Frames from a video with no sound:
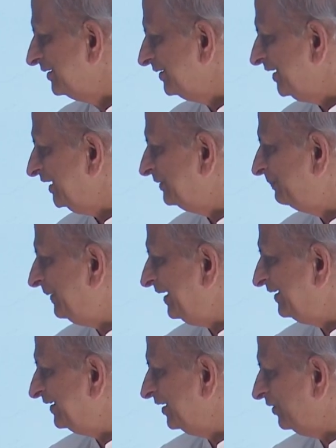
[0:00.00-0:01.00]
these
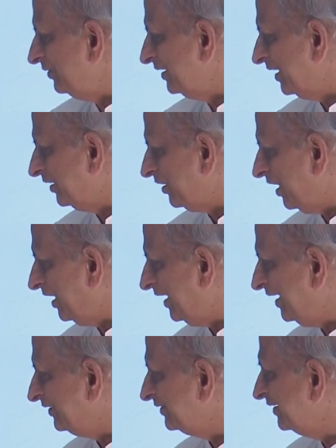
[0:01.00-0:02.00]
pits, you know, they are called
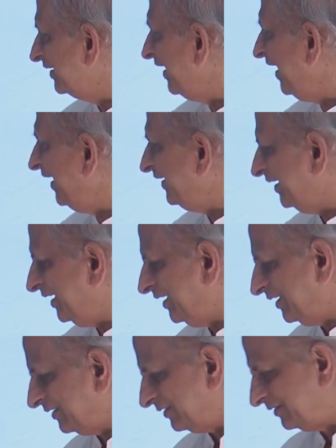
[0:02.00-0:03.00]
as
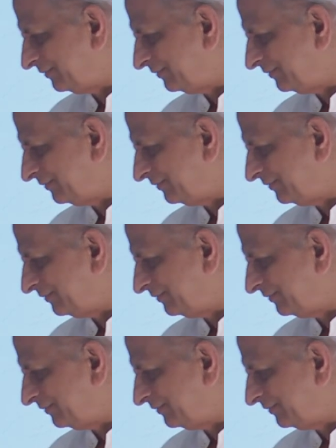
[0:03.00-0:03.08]
craters.